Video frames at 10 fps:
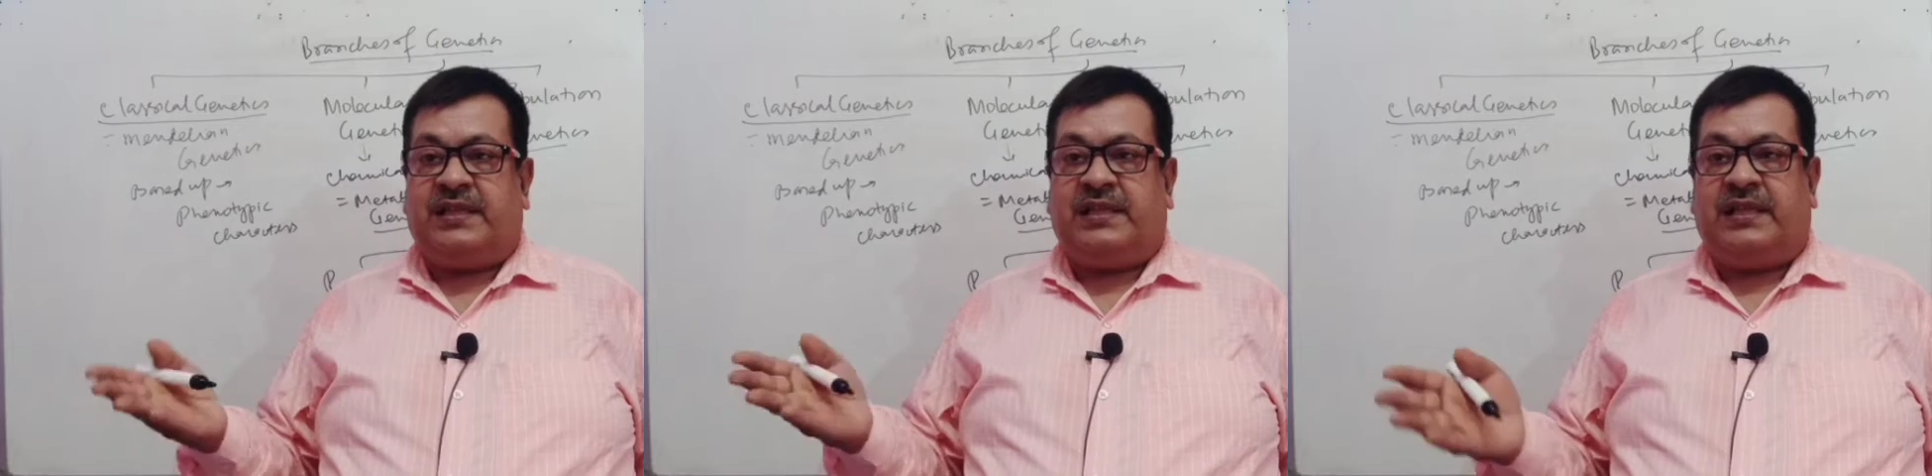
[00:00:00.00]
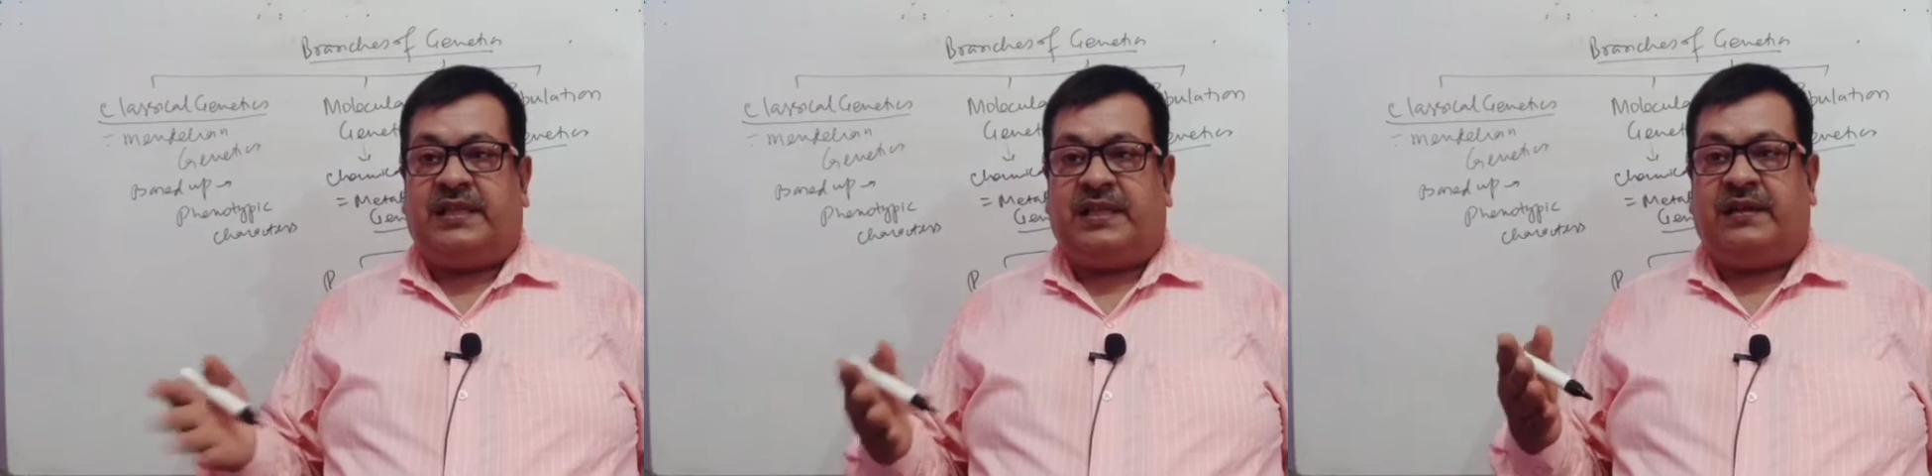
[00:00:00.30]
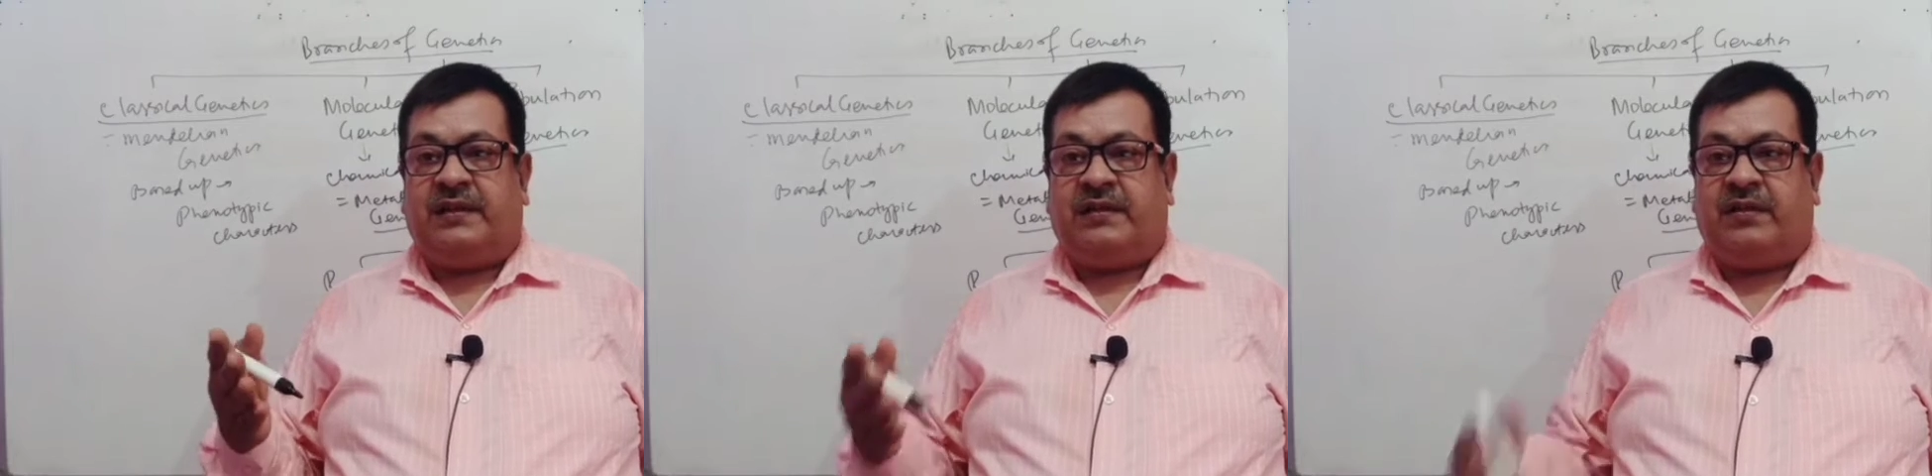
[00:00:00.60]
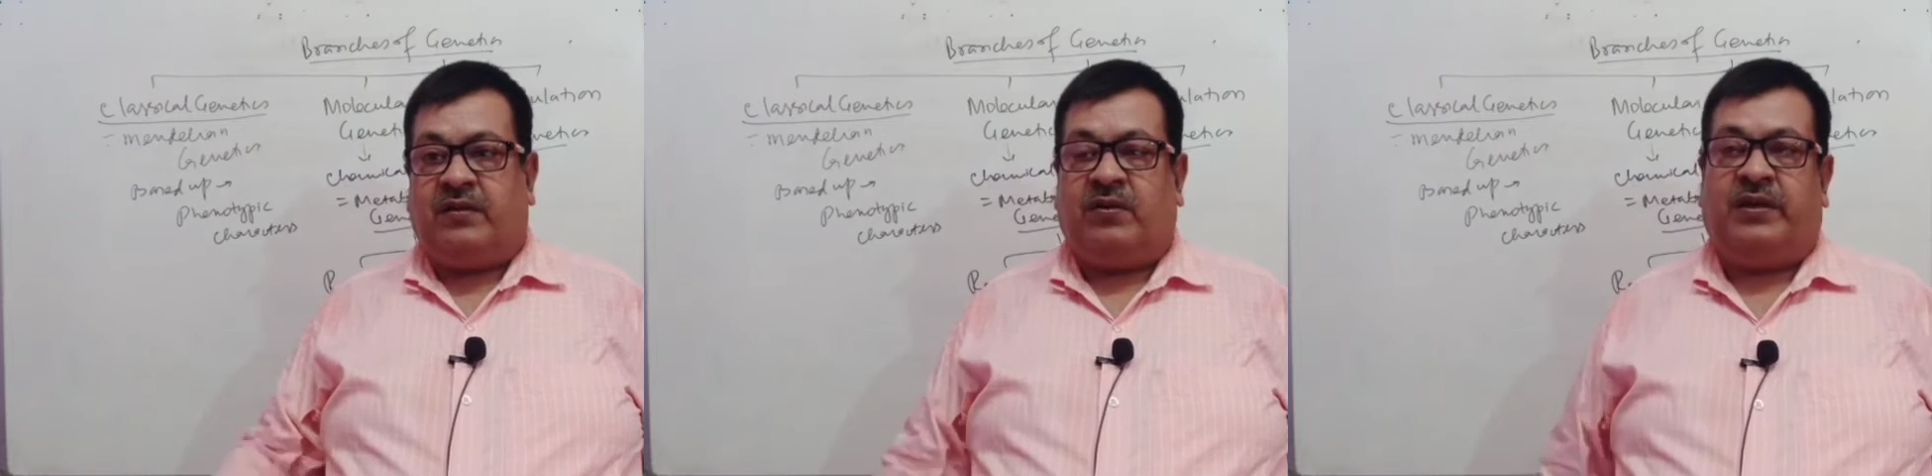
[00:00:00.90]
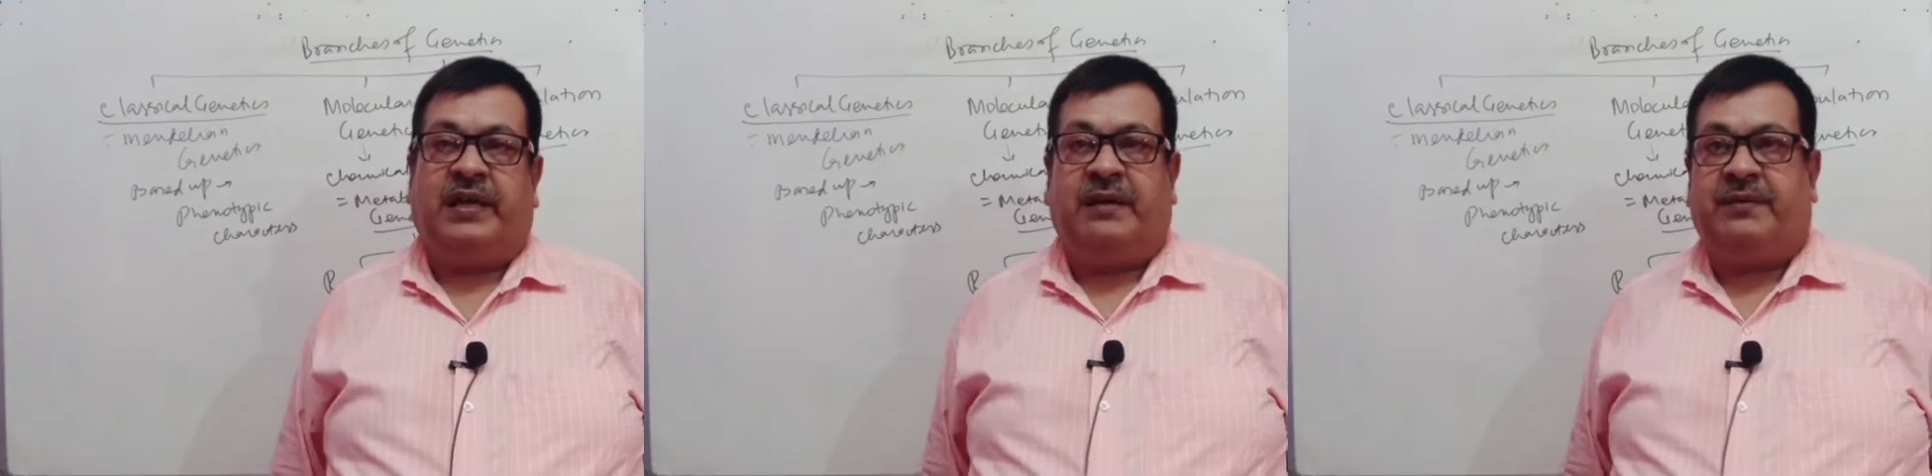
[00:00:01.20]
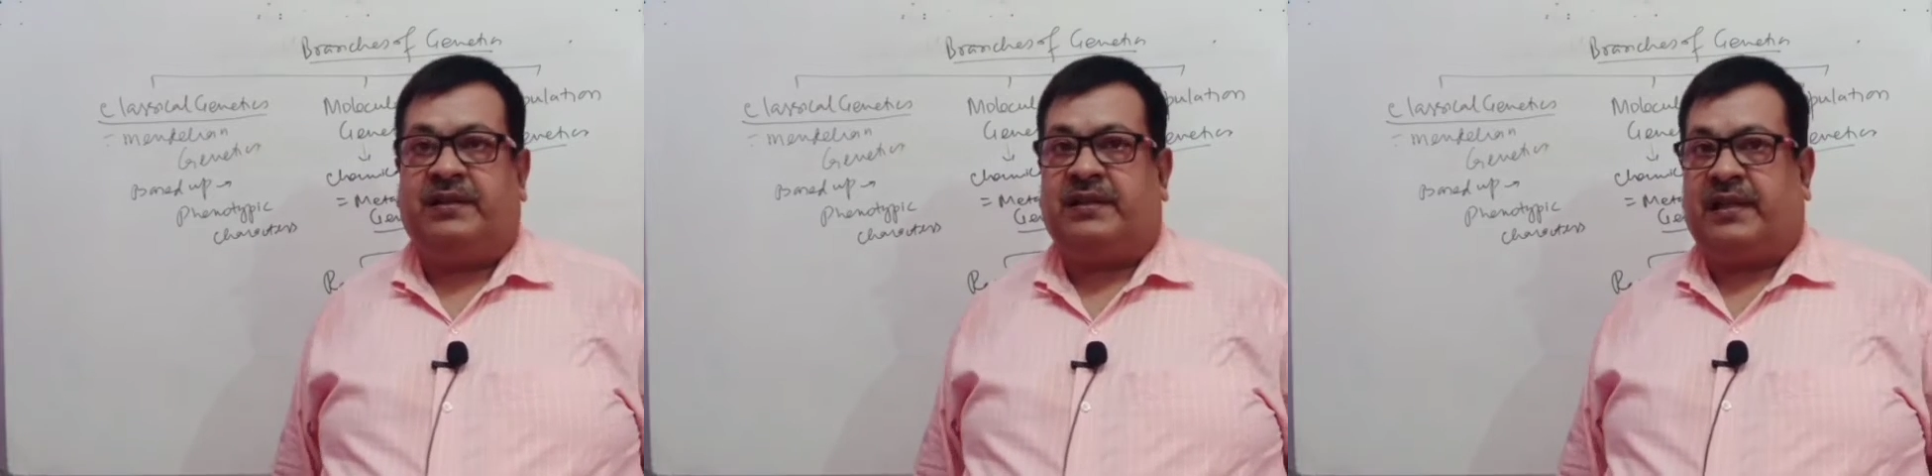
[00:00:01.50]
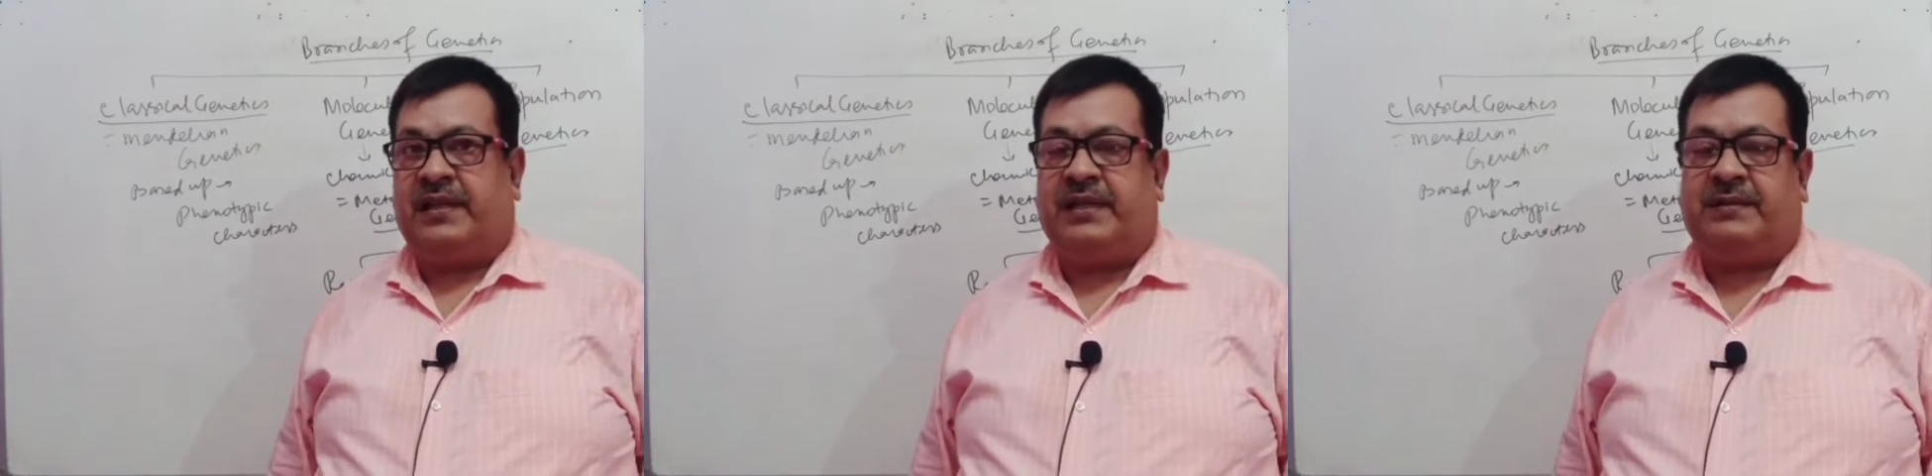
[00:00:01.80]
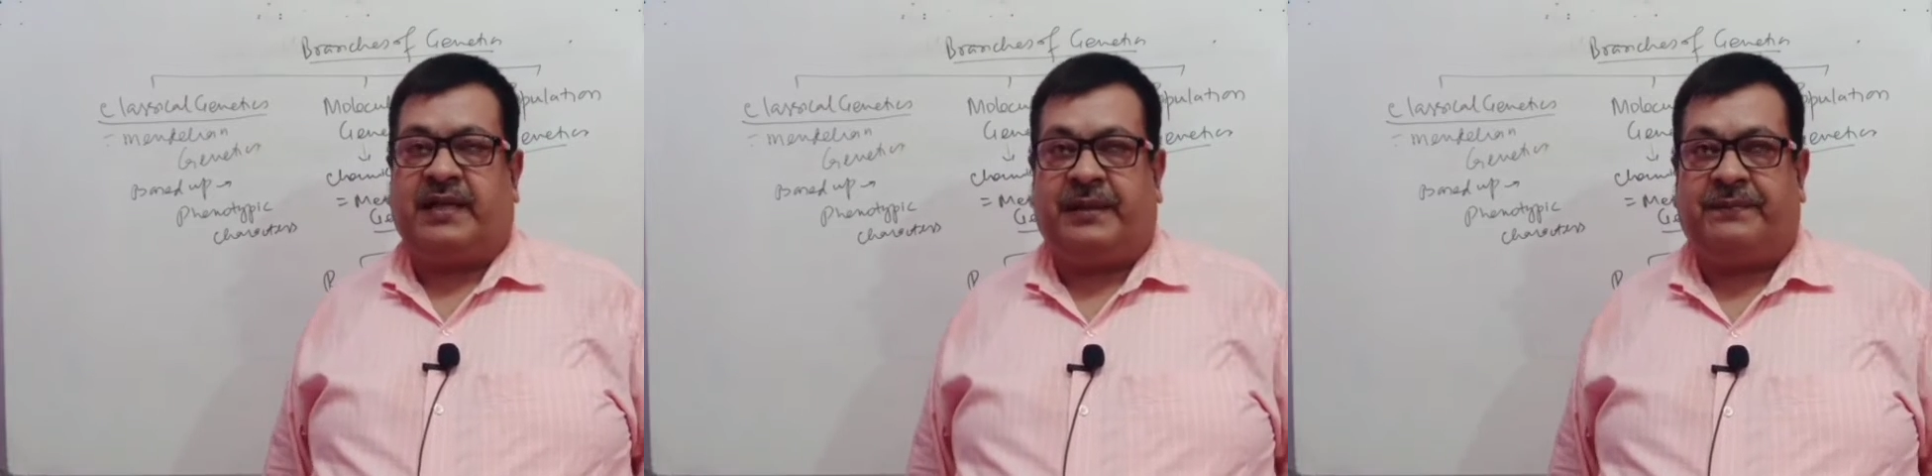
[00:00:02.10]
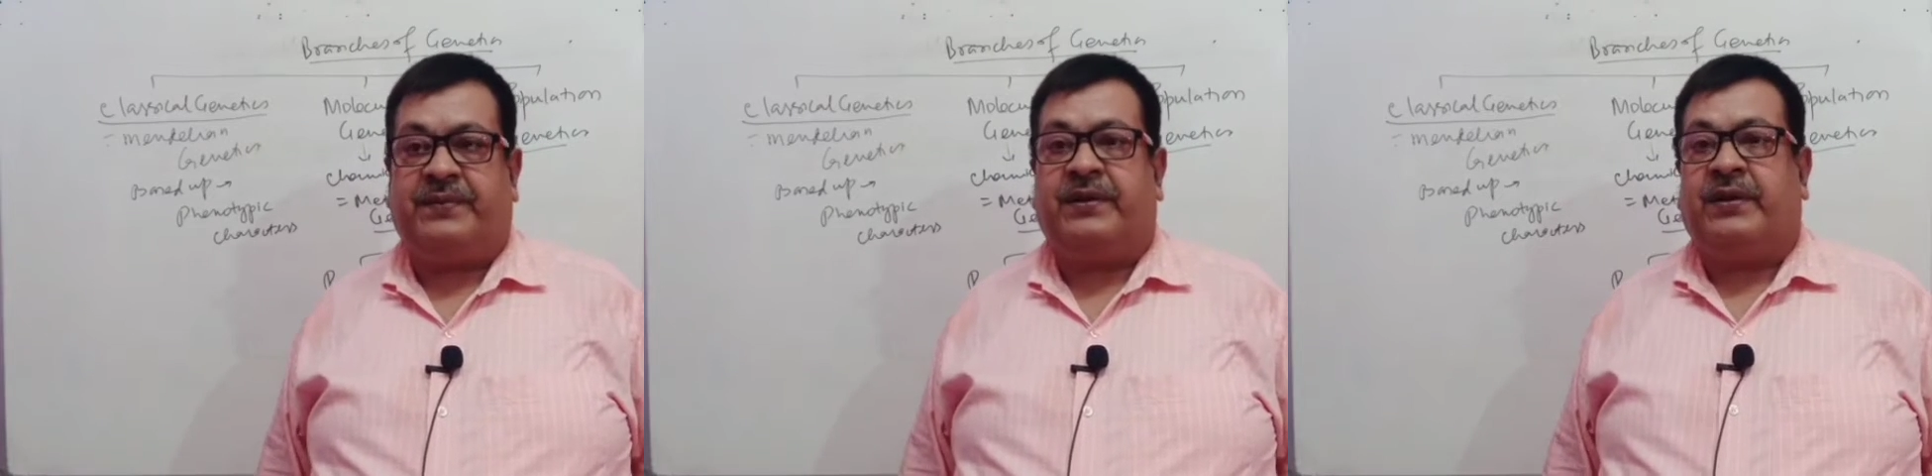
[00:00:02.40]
deleting, every type.